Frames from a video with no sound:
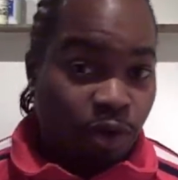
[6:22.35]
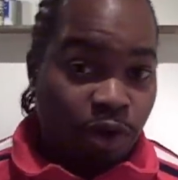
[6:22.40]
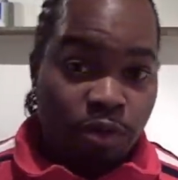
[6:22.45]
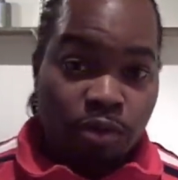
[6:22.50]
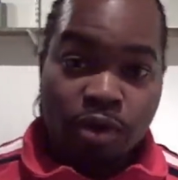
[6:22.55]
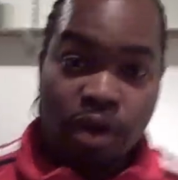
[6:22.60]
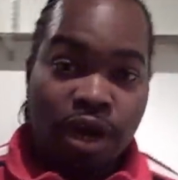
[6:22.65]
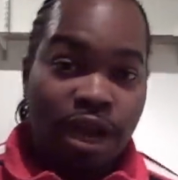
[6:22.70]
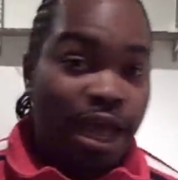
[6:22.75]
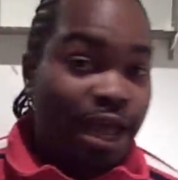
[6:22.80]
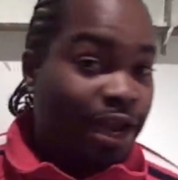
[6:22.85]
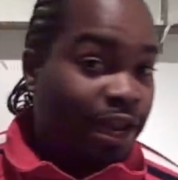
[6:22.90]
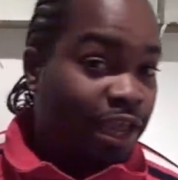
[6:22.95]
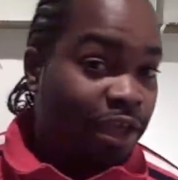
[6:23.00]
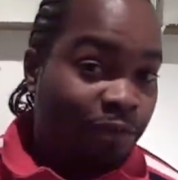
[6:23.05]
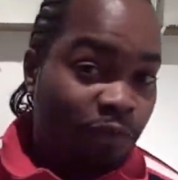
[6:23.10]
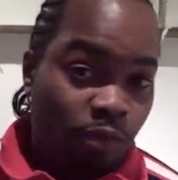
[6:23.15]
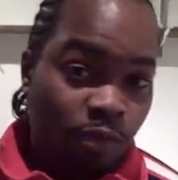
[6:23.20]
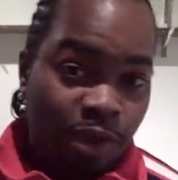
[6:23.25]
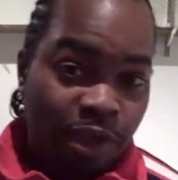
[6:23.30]
Working with a lot of
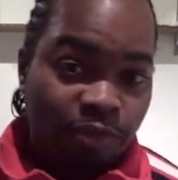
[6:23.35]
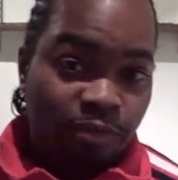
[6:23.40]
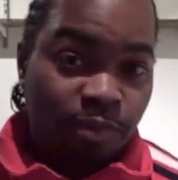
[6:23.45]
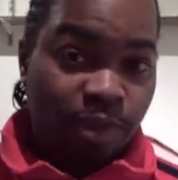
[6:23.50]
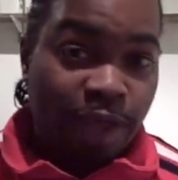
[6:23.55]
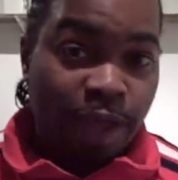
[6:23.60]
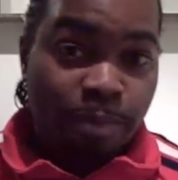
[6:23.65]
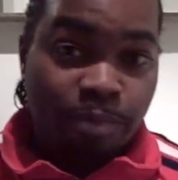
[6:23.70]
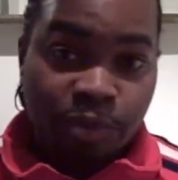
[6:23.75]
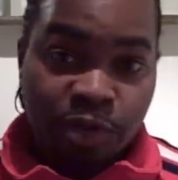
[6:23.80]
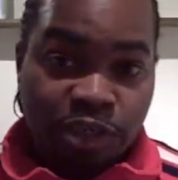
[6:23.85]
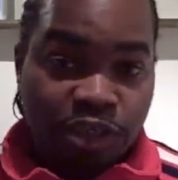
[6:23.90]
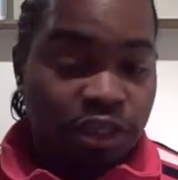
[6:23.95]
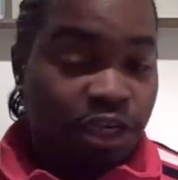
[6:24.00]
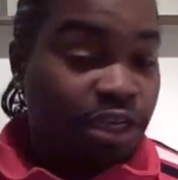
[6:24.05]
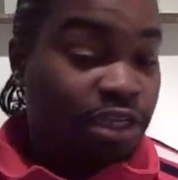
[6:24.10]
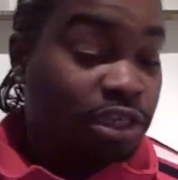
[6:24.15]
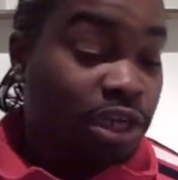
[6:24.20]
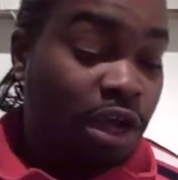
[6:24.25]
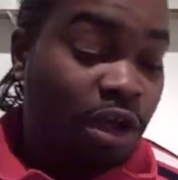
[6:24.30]
heavyweights, man. I
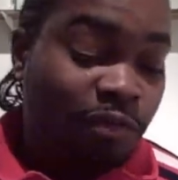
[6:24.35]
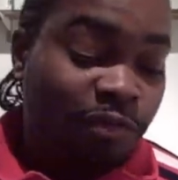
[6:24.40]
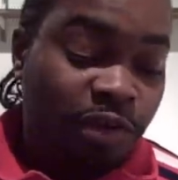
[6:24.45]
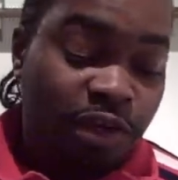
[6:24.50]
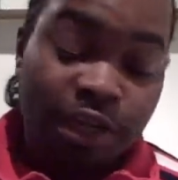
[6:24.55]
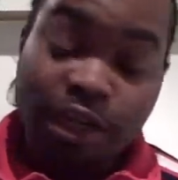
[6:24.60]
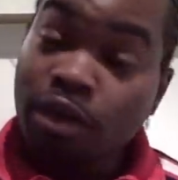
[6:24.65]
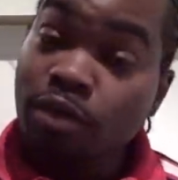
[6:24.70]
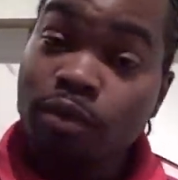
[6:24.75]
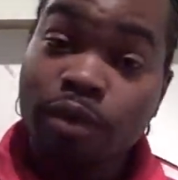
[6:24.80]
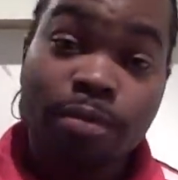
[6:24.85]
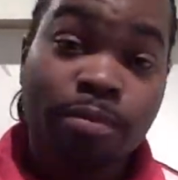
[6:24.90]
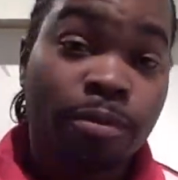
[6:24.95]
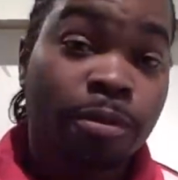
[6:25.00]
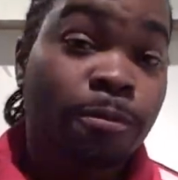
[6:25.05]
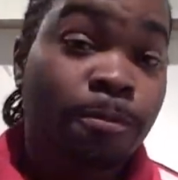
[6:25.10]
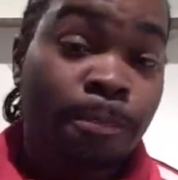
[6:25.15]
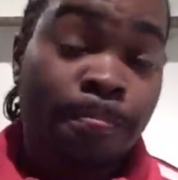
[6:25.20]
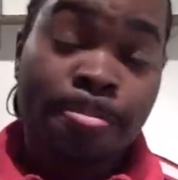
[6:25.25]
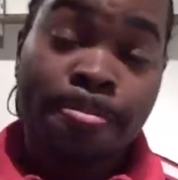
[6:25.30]
appreciate y'all for dealing with
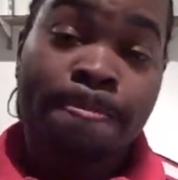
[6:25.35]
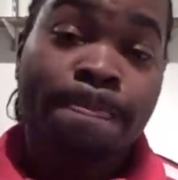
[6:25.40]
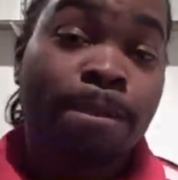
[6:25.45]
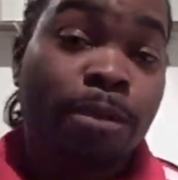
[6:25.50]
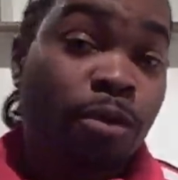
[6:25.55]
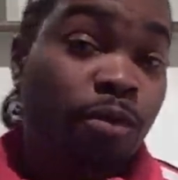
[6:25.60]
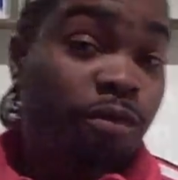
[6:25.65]
me